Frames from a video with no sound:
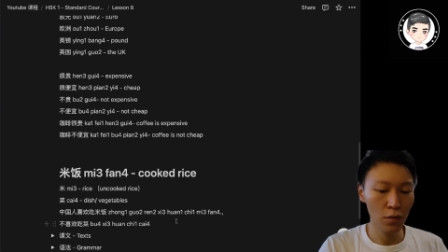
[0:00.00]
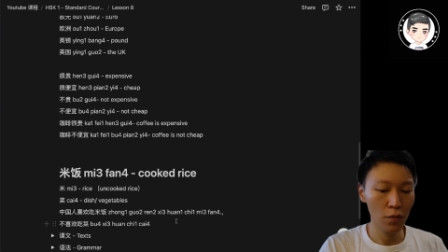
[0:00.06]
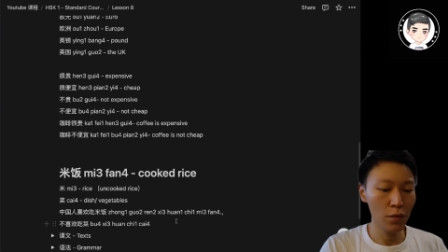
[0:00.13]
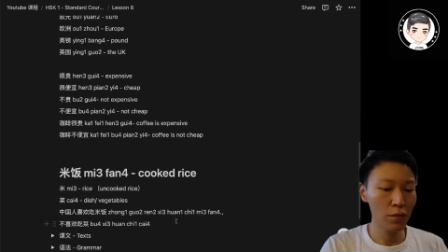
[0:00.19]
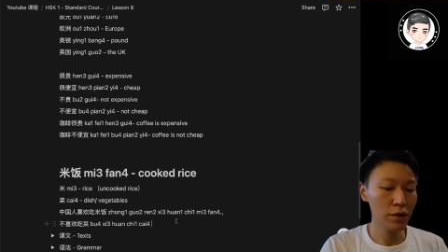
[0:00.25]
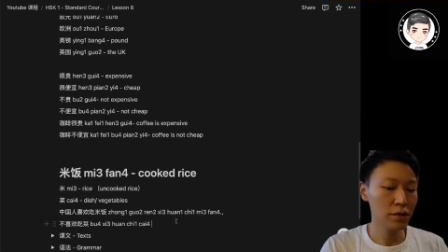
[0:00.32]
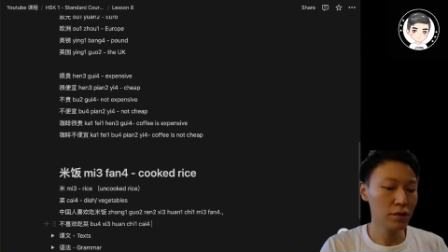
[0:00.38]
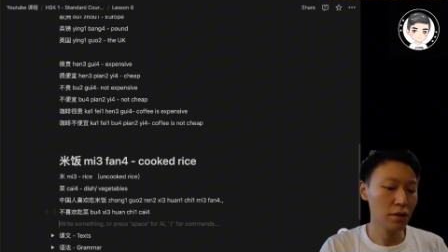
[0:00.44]

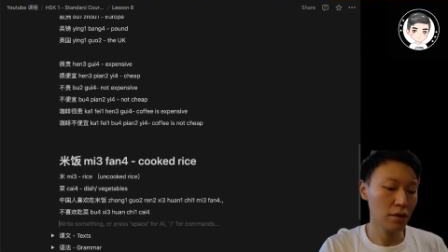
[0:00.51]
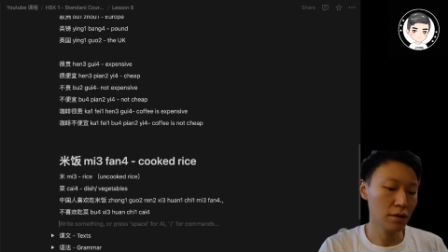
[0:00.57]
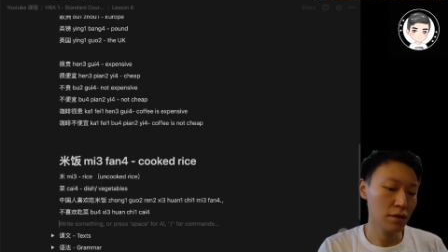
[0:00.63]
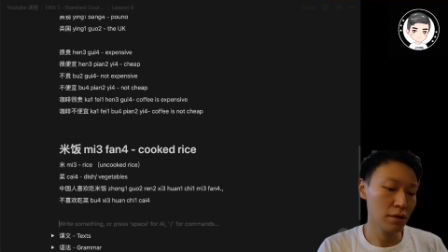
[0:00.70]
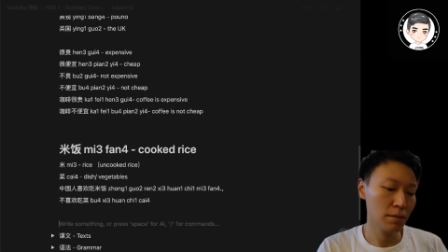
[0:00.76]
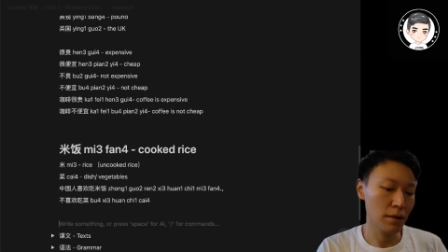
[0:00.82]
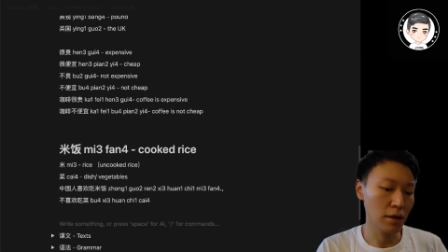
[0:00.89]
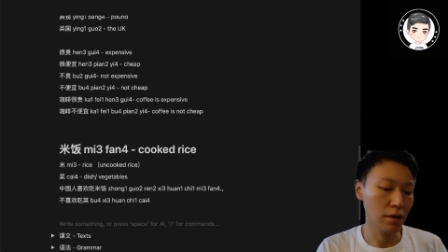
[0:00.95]
When we're
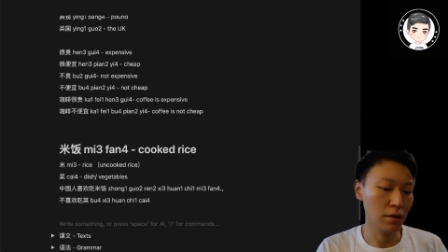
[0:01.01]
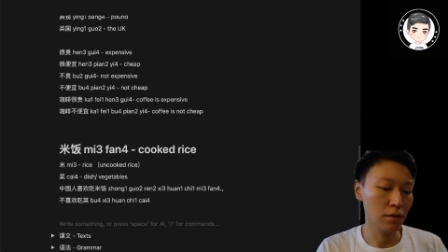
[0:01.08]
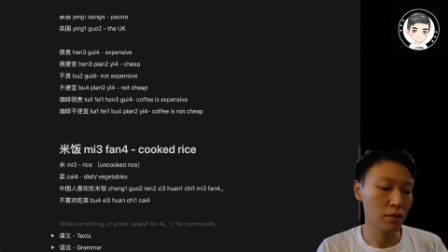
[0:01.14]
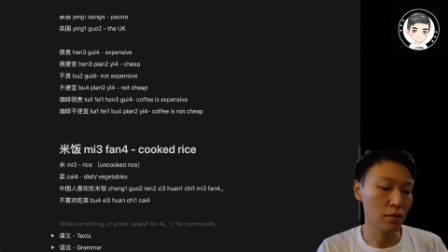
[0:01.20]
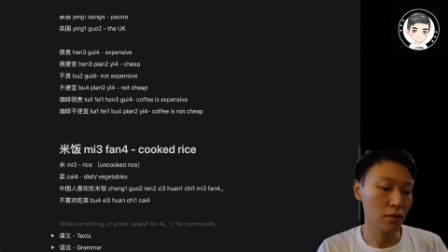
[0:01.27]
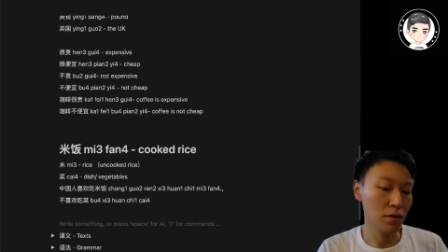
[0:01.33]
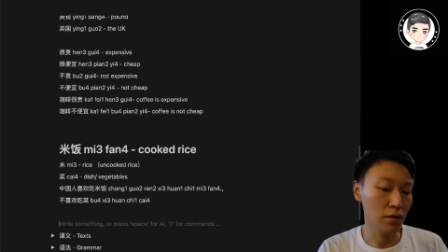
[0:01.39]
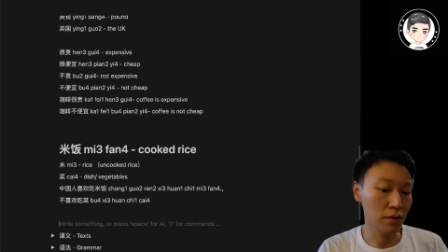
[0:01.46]
talking
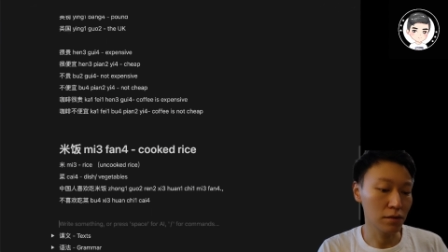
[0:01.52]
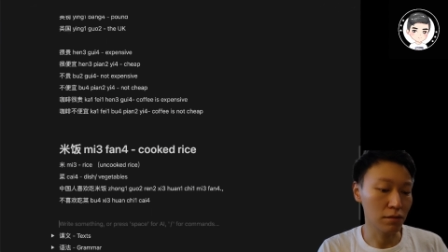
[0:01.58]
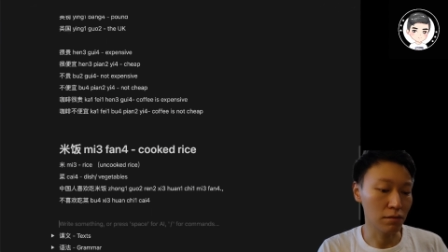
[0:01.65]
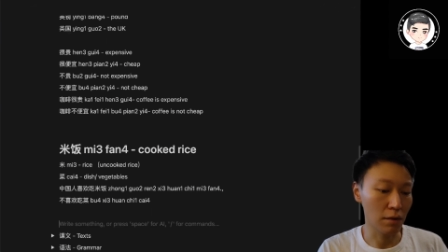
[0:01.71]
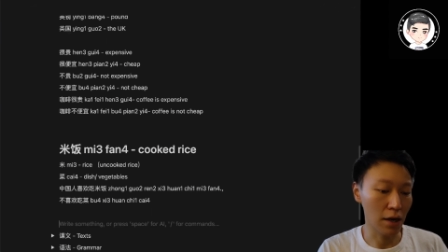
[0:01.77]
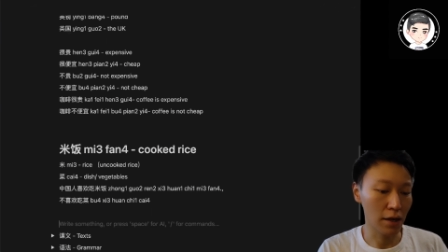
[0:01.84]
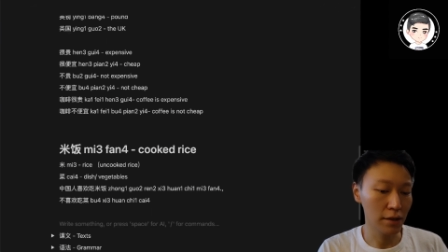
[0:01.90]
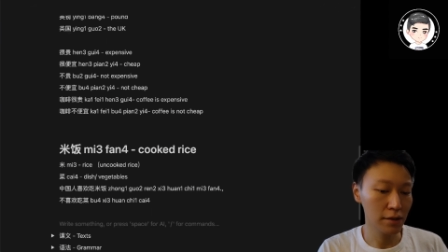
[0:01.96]
about cooked
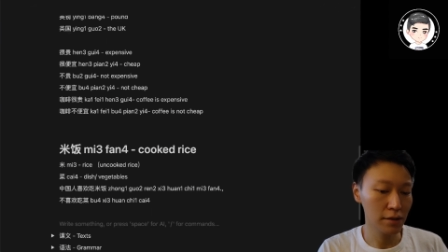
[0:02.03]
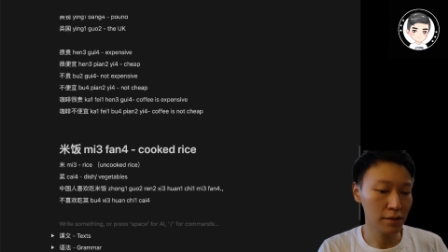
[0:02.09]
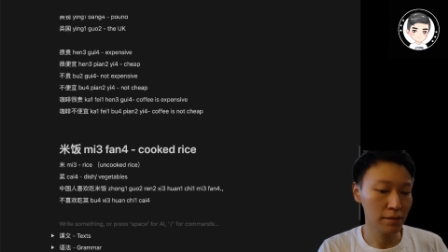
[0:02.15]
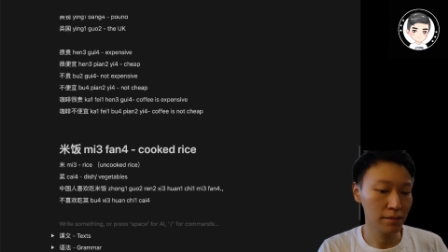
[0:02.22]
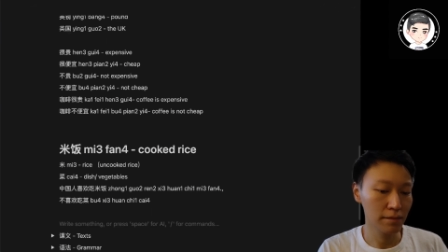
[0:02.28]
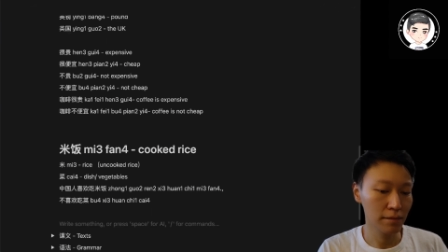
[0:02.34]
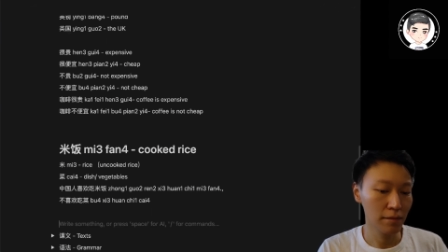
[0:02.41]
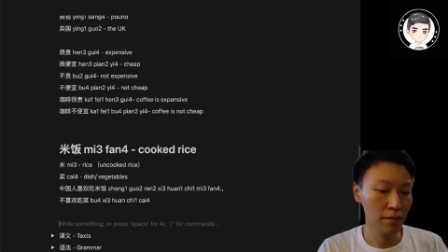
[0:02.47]

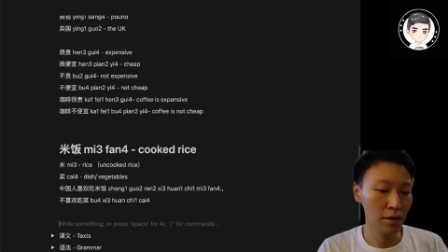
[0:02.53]
rice,